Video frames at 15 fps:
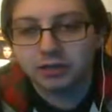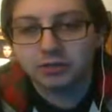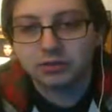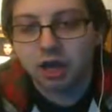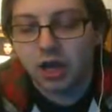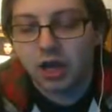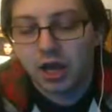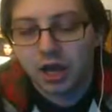
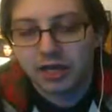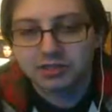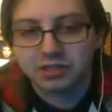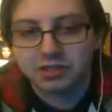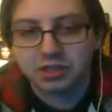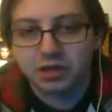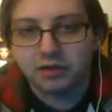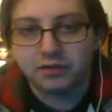hot
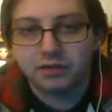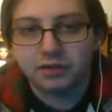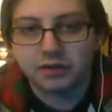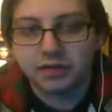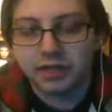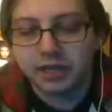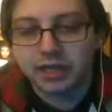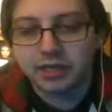stuff in
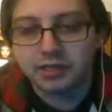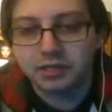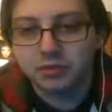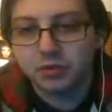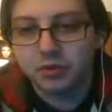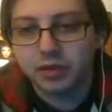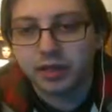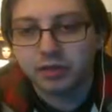late
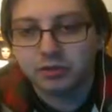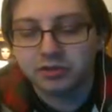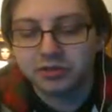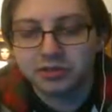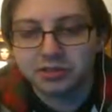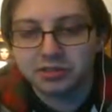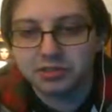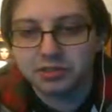NWA, early
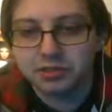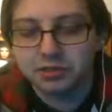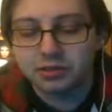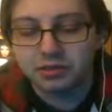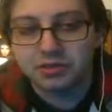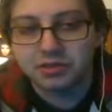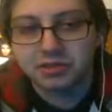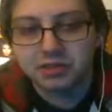
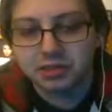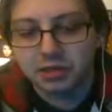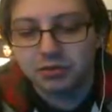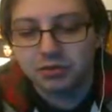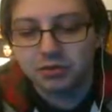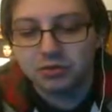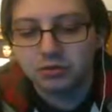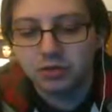
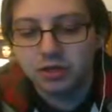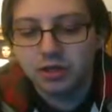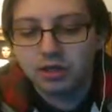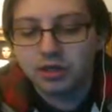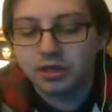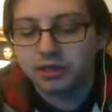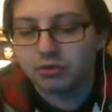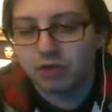WCW,
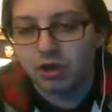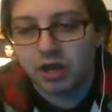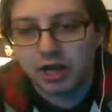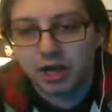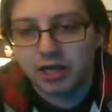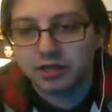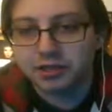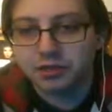and they were
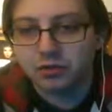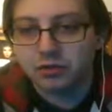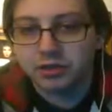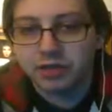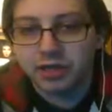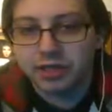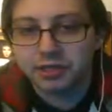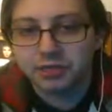hot in the early
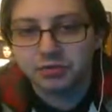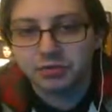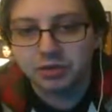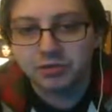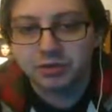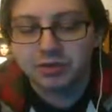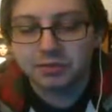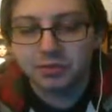90s for
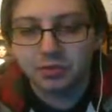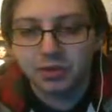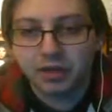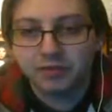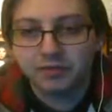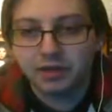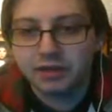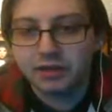
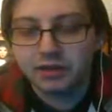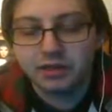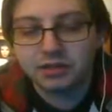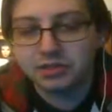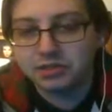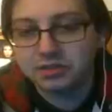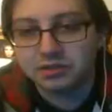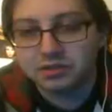WWF, and then they
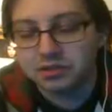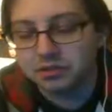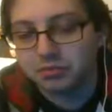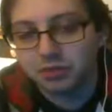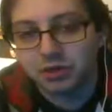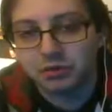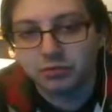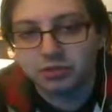just
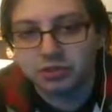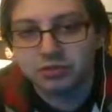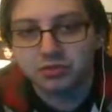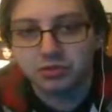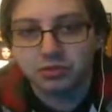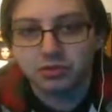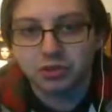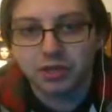disappeared, which is a
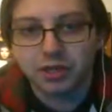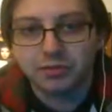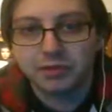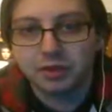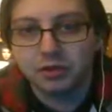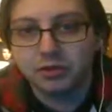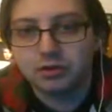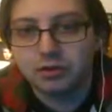real shame. They
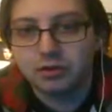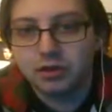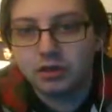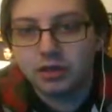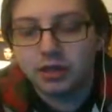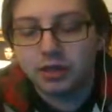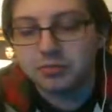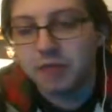could have,
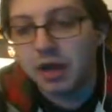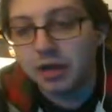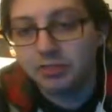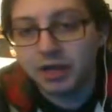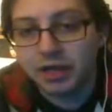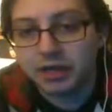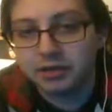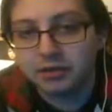in my
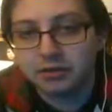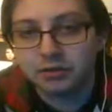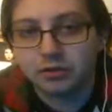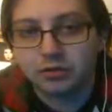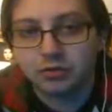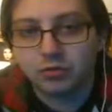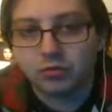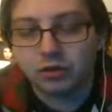mind,
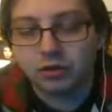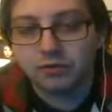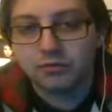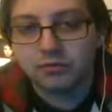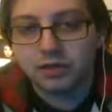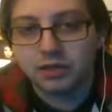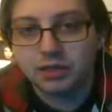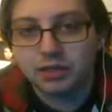they're one of
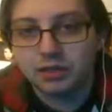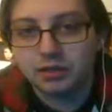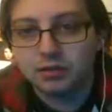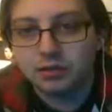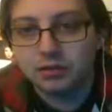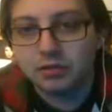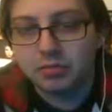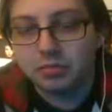the
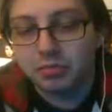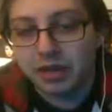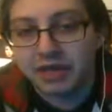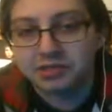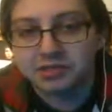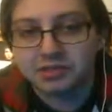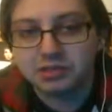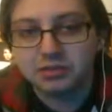
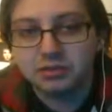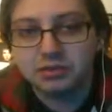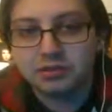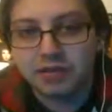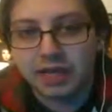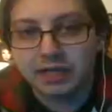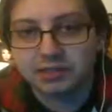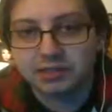best
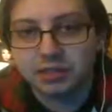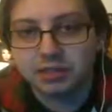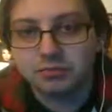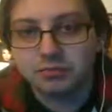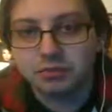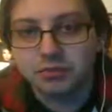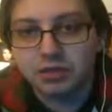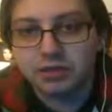tag
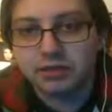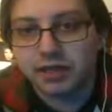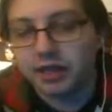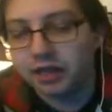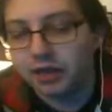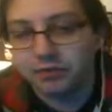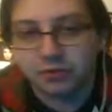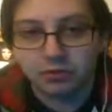teams that
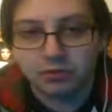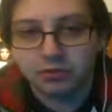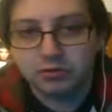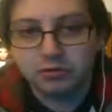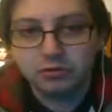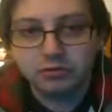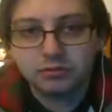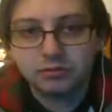ever
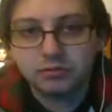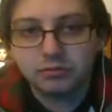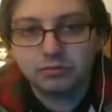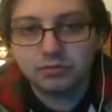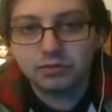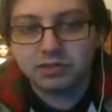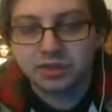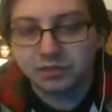
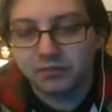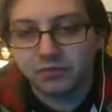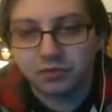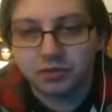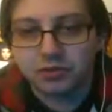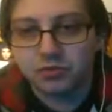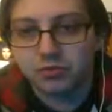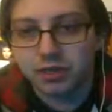stepped foot
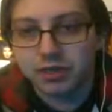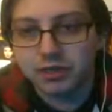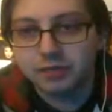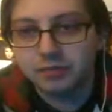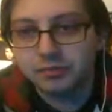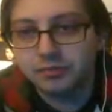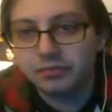in the ring.